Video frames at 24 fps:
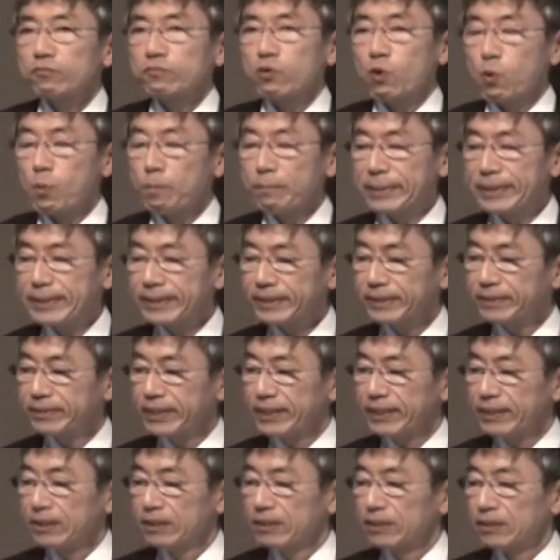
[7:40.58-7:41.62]
For
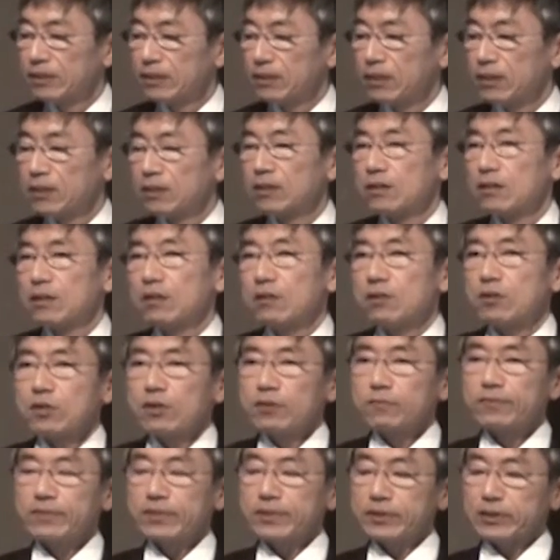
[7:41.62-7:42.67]
mercury,
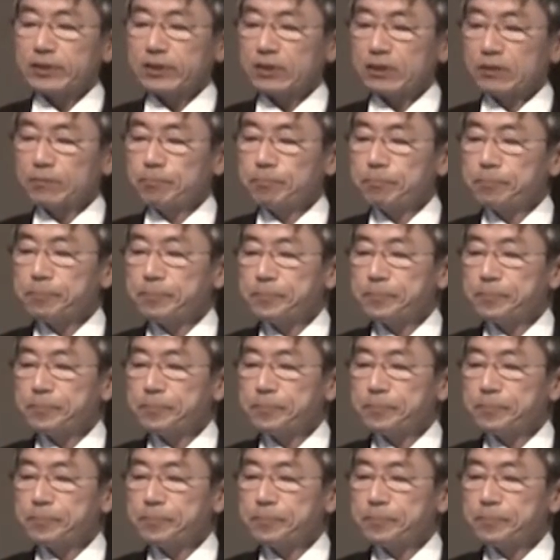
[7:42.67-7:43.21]
first